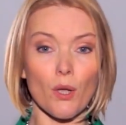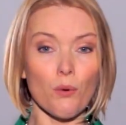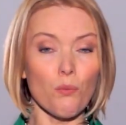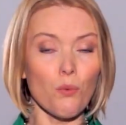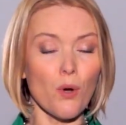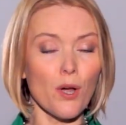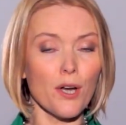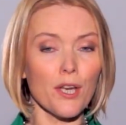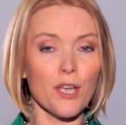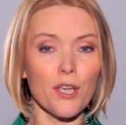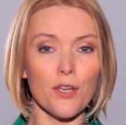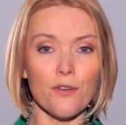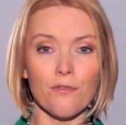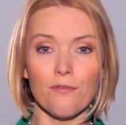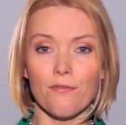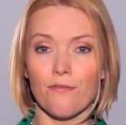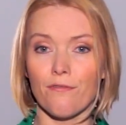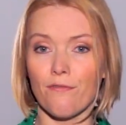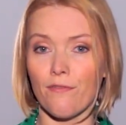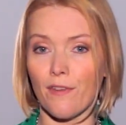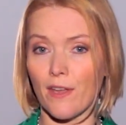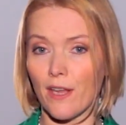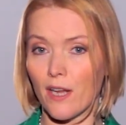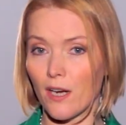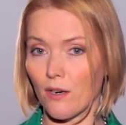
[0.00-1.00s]
What are you
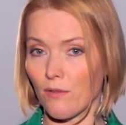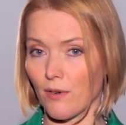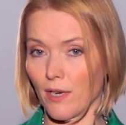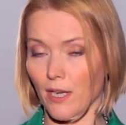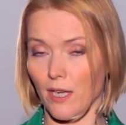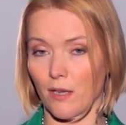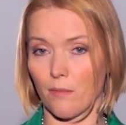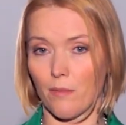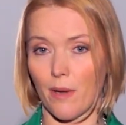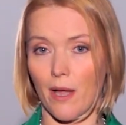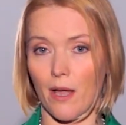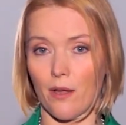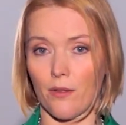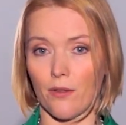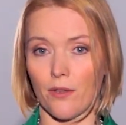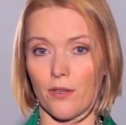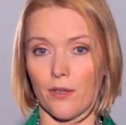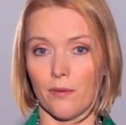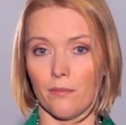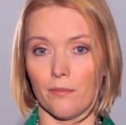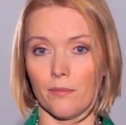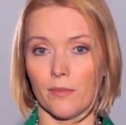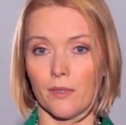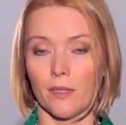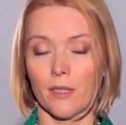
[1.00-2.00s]
fearing about
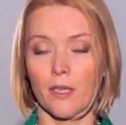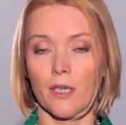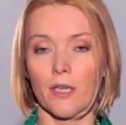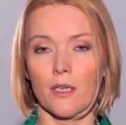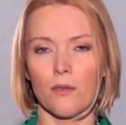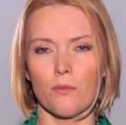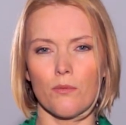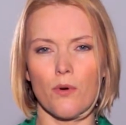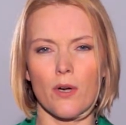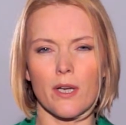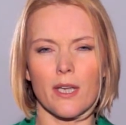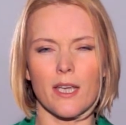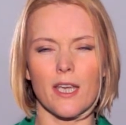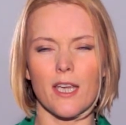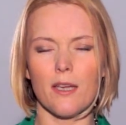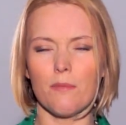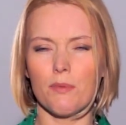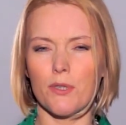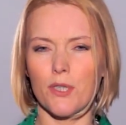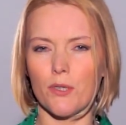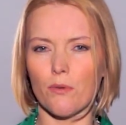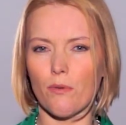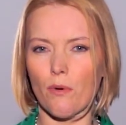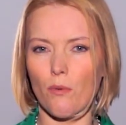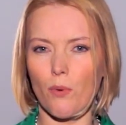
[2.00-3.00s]
them? What
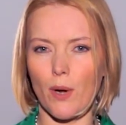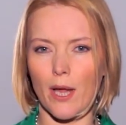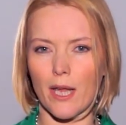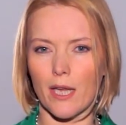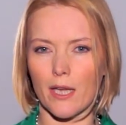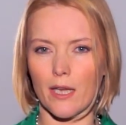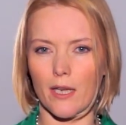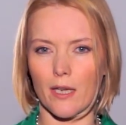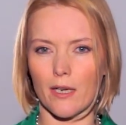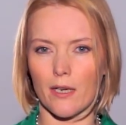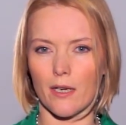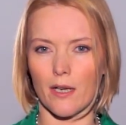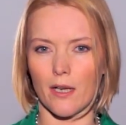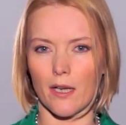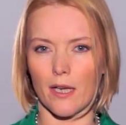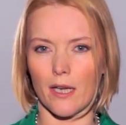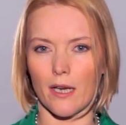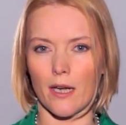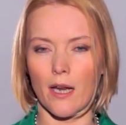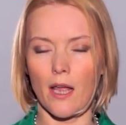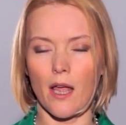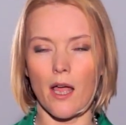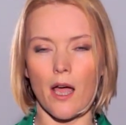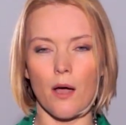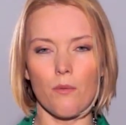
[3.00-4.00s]
keeps you awake at
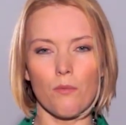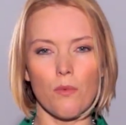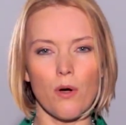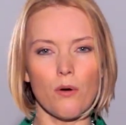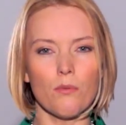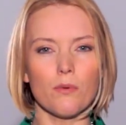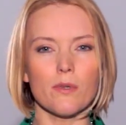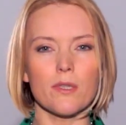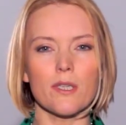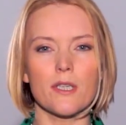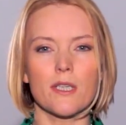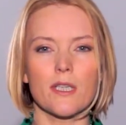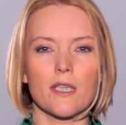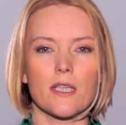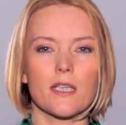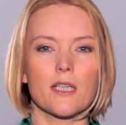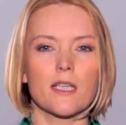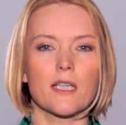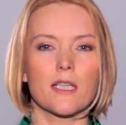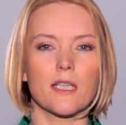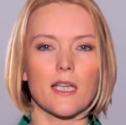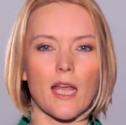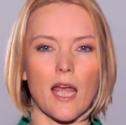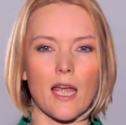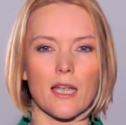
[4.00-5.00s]
night? And what will
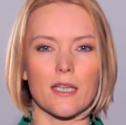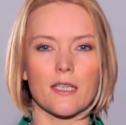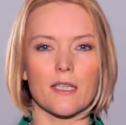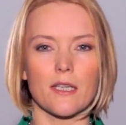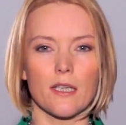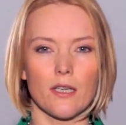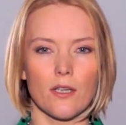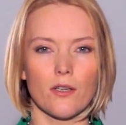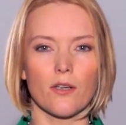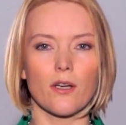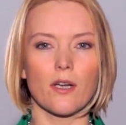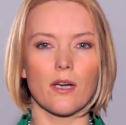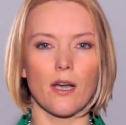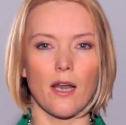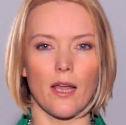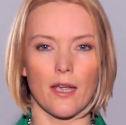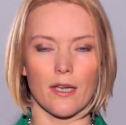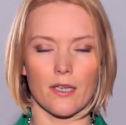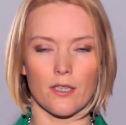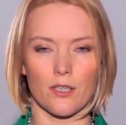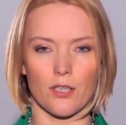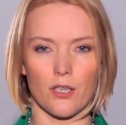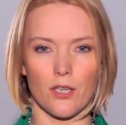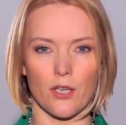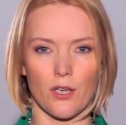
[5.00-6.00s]
success look
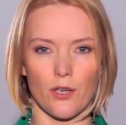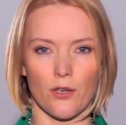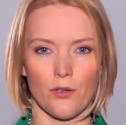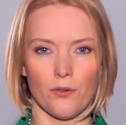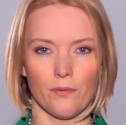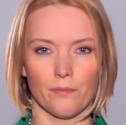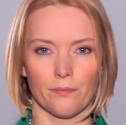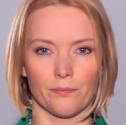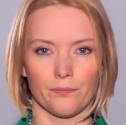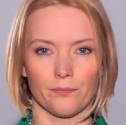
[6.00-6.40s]
like to you?